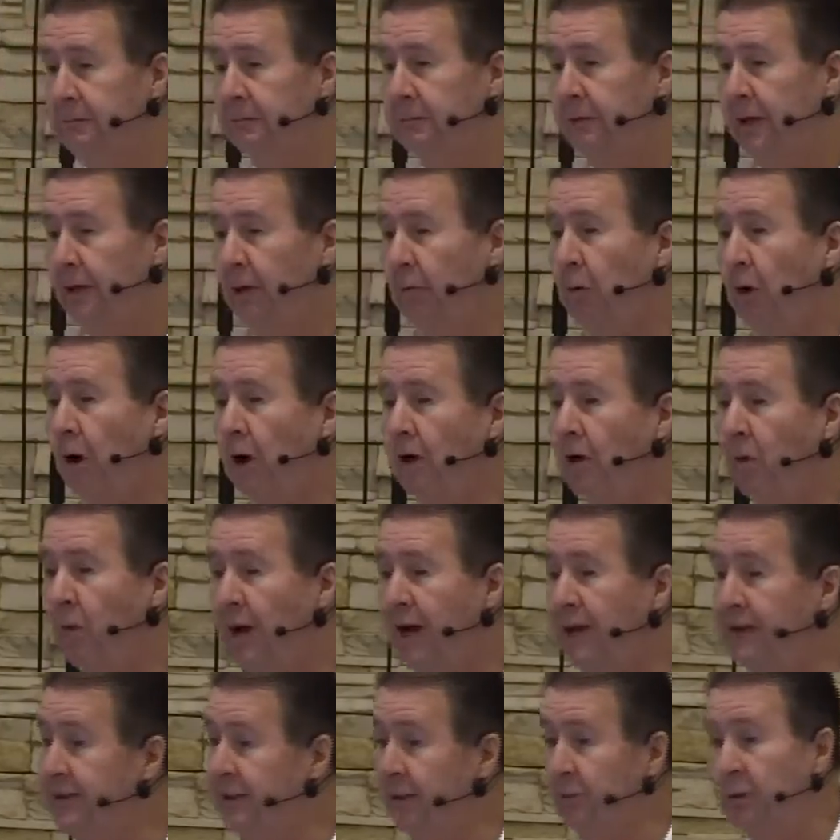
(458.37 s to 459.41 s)
And walk
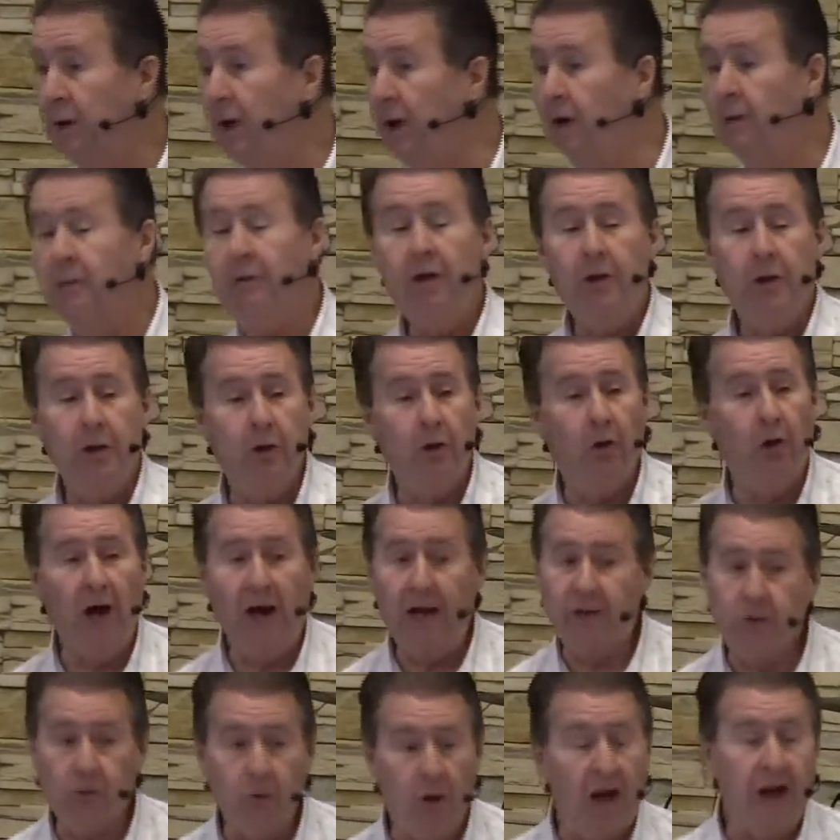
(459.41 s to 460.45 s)
away and say, "Well,
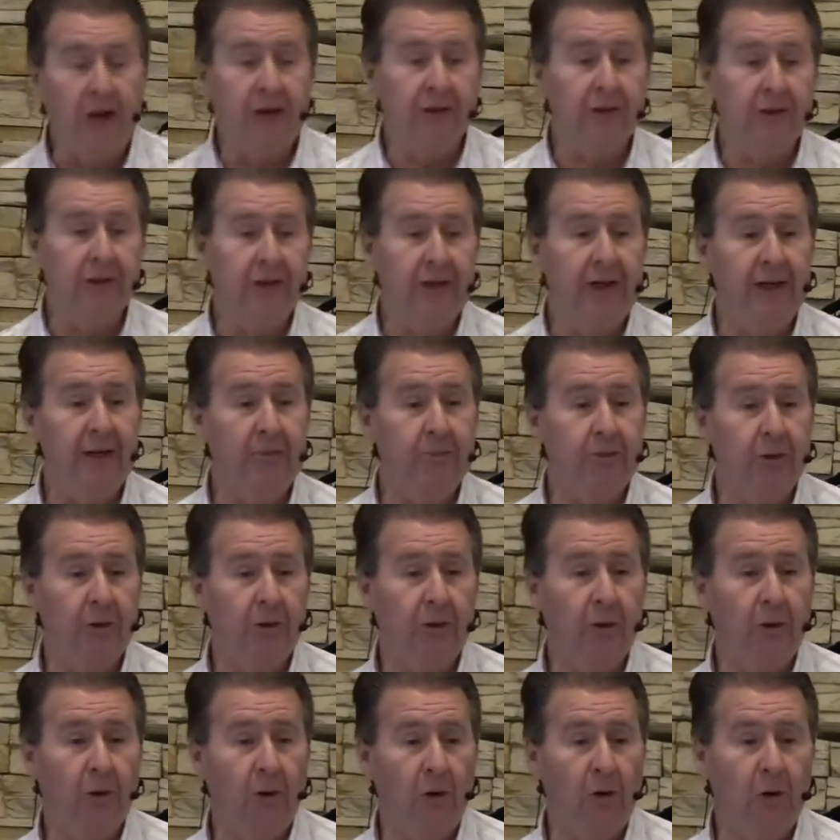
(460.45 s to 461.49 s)
I tried to lead him to the
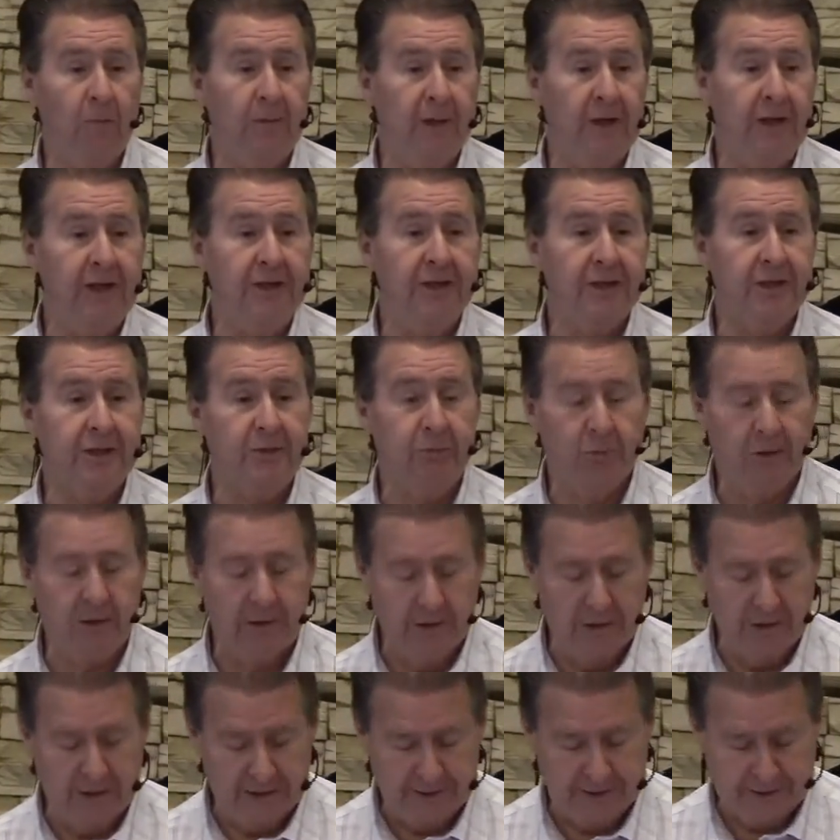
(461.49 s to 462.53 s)
Lord, but he just
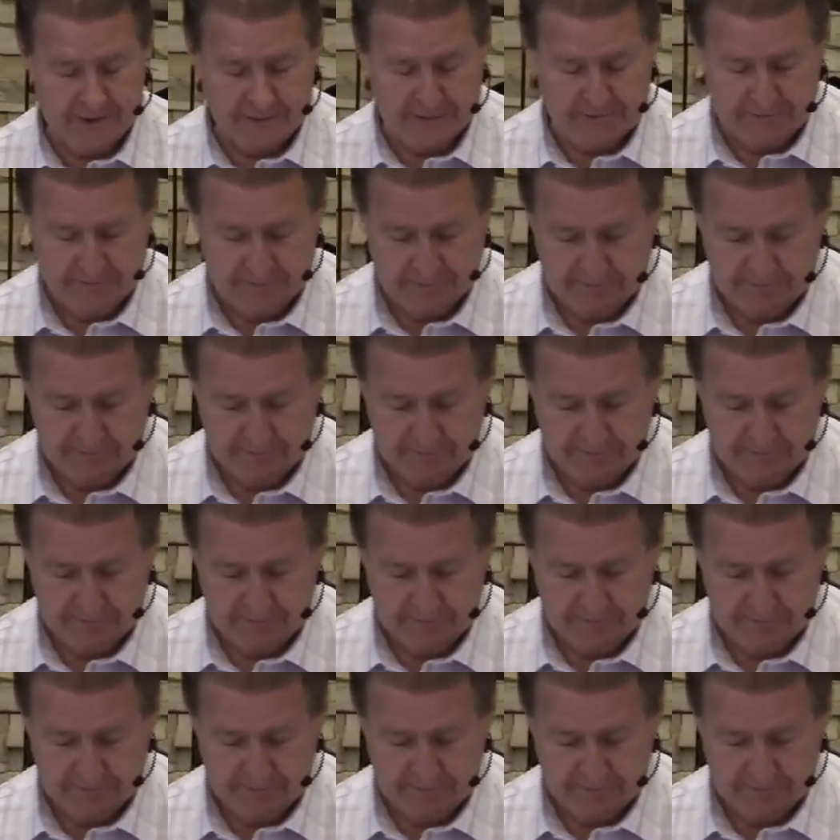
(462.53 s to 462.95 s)
wouldn't listen."